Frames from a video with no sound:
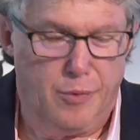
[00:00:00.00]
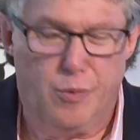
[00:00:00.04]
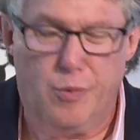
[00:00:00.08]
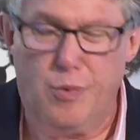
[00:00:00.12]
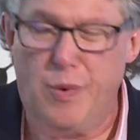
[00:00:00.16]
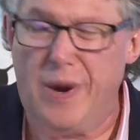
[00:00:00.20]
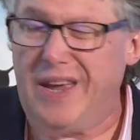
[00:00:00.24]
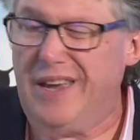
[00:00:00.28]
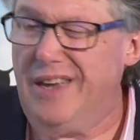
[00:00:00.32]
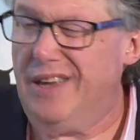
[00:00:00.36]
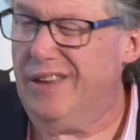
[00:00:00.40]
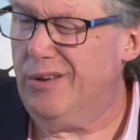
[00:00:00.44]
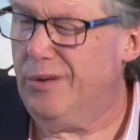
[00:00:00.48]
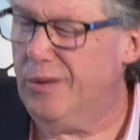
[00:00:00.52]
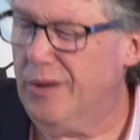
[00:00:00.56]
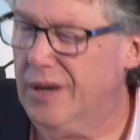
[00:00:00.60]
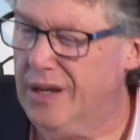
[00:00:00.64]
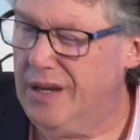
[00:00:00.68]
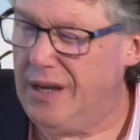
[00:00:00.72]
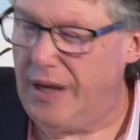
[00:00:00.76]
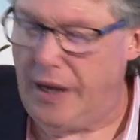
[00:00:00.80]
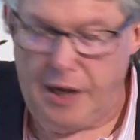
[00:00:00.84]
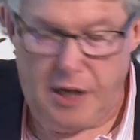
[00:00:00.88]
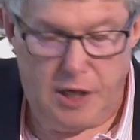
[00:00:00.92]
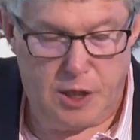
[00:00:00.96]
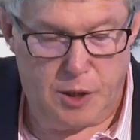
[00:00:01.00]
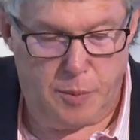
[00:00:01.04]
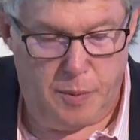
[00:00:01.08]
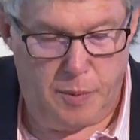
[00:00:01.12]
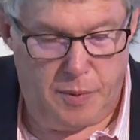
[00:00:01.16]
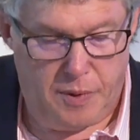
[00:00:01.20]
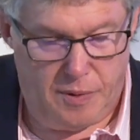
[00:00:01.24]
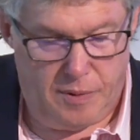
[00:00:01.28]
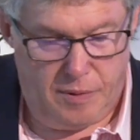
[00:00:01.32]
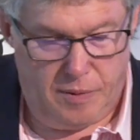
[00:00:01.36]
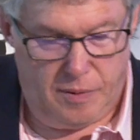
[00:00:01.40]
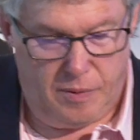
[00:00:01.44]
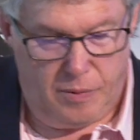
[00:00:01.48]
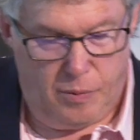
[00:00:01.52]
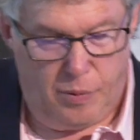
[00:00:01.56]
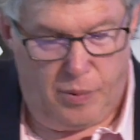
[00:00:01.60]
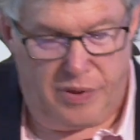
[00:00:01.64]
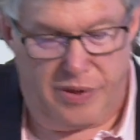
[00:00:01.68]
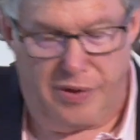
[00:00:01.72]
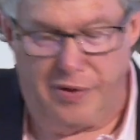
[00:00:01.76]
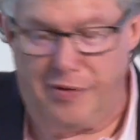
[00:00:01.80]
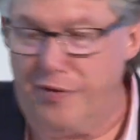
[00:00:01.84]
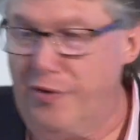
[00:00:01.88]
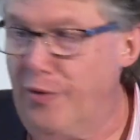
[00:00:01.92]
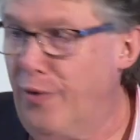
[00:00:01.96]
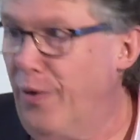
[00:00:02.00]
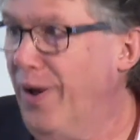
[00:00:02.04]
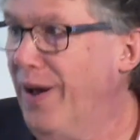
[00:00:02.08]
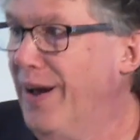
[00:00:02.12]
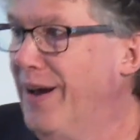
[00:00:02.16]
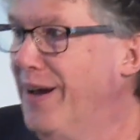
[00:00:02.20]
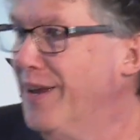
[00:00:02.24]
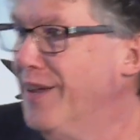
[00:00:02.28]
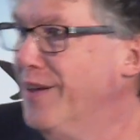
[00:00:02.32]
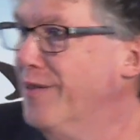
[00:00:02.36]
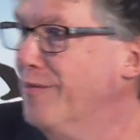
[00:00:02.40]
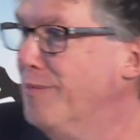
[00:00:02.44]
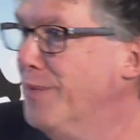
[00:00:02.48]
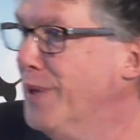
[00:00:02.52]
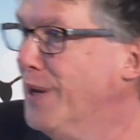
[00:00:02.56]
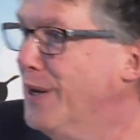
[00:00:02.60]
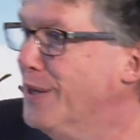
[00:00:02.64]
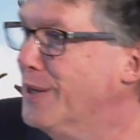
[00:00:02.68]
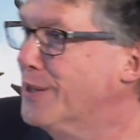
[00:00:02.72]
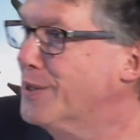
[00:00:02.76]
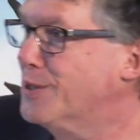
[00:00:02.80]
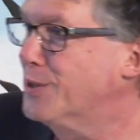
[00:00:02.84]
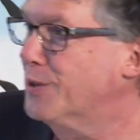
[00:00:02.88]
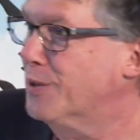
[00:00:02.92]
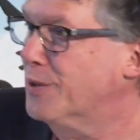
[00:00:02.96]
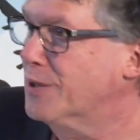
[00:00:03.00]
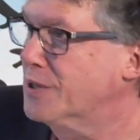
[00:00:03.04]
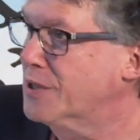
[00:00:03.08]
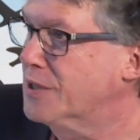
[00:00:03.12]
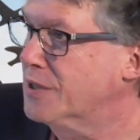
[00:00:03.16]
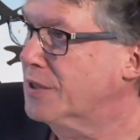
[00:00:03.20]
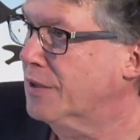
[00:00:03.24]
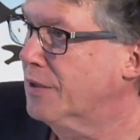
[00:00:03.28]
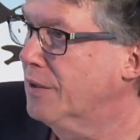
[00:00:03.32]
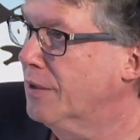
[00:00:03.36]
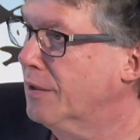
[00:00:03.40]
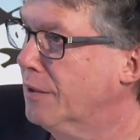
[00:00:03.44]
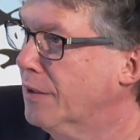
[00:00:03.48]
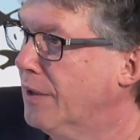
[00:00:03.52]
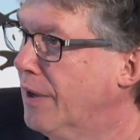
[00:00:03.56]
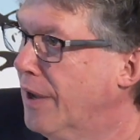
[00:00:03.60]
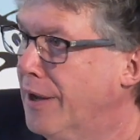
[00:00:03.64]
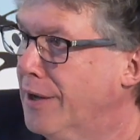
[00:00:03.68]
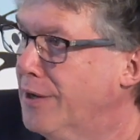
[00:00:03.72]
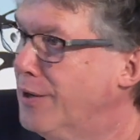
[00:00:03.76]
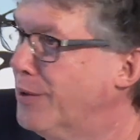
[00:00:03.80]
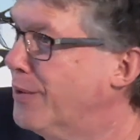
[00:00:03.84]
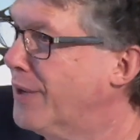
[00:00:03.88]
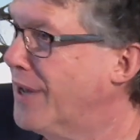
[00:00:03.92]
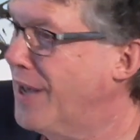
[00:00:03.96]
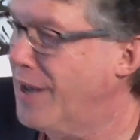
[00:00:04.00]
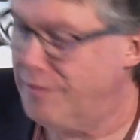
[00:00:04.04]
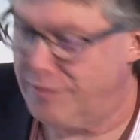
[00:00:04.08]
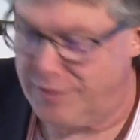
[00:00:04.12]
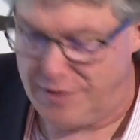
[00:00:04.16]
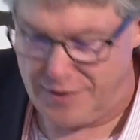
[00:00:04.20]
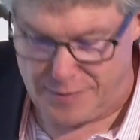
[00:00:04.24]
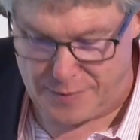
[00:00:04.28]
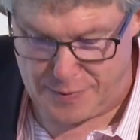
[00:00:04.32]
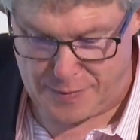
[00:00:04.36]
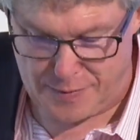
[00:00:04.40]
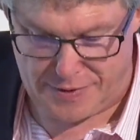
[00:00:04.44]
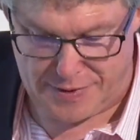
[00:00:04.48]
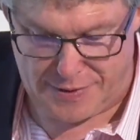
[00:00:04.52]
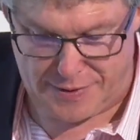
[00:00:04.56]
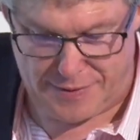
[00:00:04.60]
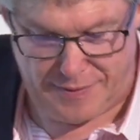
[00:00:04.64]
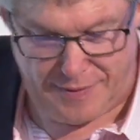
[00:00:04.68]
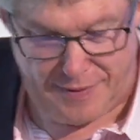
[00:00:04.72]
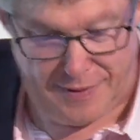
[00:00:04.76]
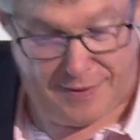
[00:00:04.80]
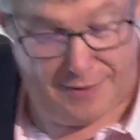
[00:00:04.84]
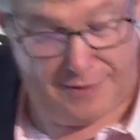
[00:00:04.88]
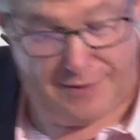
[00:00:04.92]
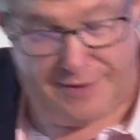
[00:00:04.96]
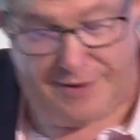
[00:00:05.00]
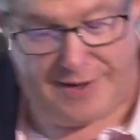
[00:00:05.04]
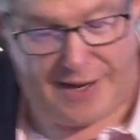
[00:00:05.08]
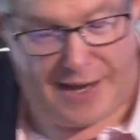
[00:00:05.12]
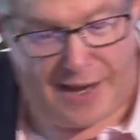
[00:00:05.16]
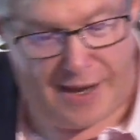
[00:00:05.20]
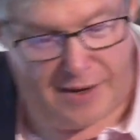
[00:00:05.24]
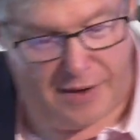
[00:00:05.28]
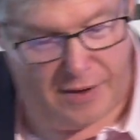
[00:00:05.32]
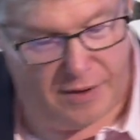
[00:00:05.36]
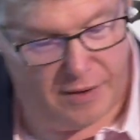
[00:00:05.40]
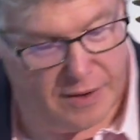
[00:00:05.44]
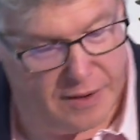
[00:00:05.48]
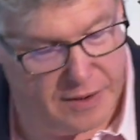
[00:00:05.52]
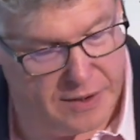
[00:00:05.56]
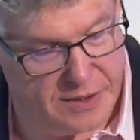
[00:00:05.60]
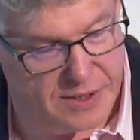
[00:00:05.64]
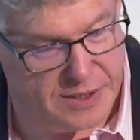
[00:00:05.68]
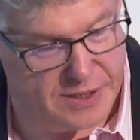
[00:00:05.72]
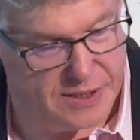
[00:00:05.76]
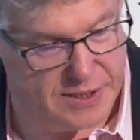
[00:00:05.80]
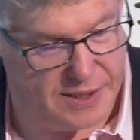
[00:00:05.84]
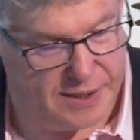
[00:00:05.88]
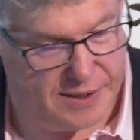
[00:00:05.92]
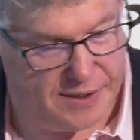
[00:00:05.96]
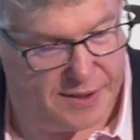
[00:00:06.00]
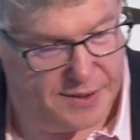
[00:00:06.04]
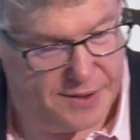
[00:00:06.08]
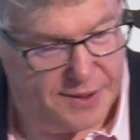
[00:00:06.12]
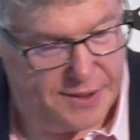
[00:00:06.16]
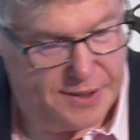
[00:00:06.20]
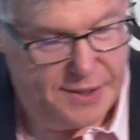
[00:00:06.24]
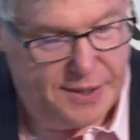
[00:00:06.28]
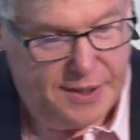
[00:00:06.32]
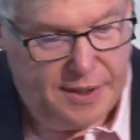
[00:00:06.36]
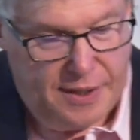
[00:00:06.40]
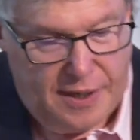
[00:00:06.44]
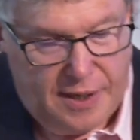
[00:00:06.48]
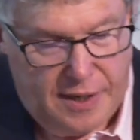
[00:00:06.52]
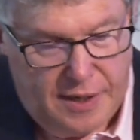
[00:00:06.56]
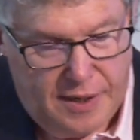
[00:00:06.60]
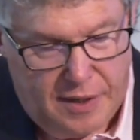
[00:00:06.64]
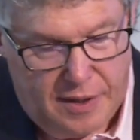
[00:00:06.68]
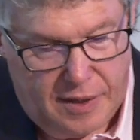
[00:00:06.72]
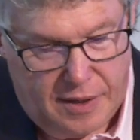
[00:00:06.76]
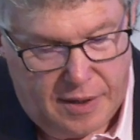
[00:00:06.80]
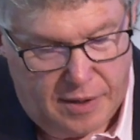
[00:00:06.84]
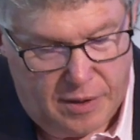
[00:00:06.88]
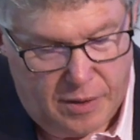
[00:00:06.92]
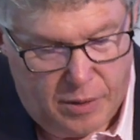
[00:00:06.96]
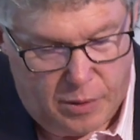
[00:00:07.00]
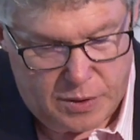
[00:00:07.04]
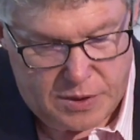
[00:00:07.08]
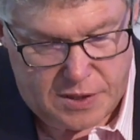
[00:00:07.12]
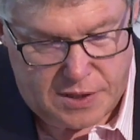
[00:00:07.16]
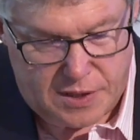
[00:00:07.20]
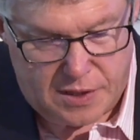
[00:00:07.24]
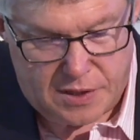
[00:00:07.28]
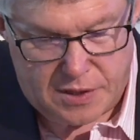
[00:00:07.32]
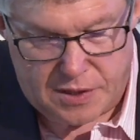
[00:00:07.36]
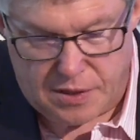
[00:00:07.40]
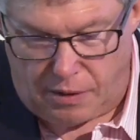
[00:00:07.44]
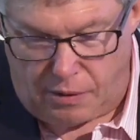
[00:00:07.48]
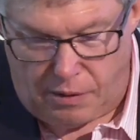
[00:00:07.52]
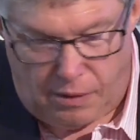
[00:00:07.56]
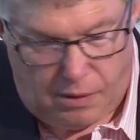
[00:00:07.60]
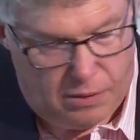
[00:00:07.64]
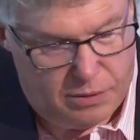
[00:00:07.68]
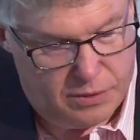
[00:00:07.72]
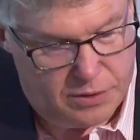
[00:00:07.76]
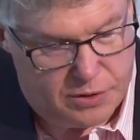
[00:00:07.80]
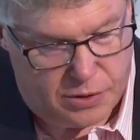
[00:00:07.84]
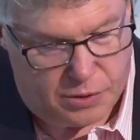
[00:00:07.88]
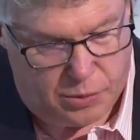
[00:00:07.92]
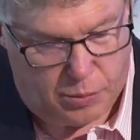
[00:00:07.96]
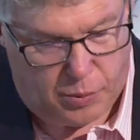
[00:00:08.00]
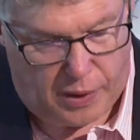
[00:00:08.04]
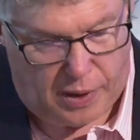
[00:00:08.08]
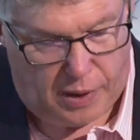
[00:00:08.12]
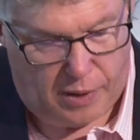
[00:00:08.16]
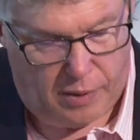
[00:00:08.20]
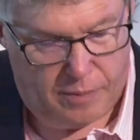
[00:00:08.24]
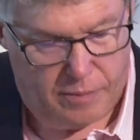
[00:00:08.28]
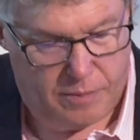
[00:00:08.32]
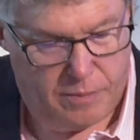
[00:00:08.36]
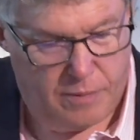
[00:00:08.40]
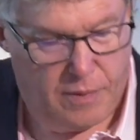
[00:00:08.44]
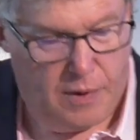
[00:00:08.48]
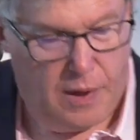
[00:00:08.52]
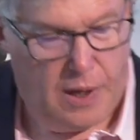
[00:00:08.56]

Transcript: Regular engagement with a variety of media sources. I don't have to, Daniel knows this all too well.